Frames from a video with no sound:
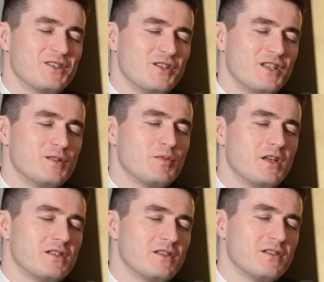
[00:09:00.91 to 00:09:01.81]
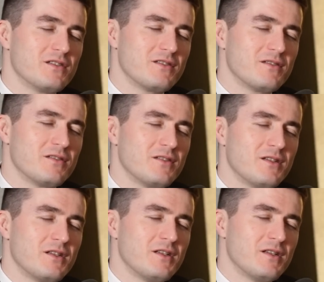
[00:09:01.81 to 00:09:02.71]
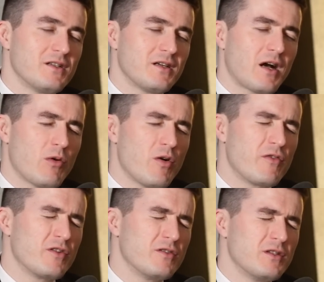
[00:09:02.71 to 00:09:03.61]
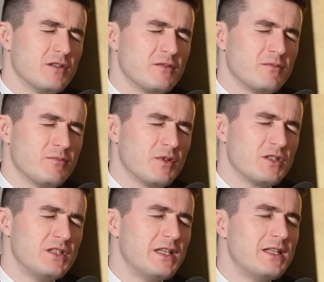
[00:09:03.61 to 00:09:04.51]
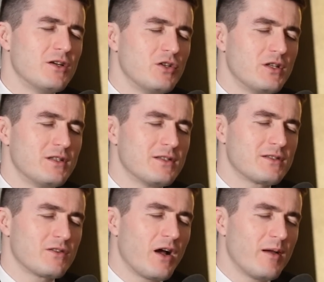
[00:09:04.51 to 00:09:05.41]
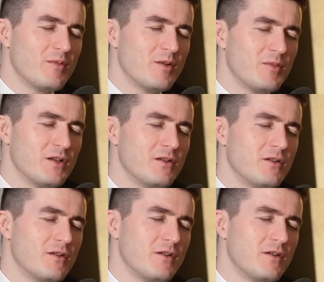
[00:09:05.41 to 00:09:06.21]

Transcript: These places, however much detail you can describe them in,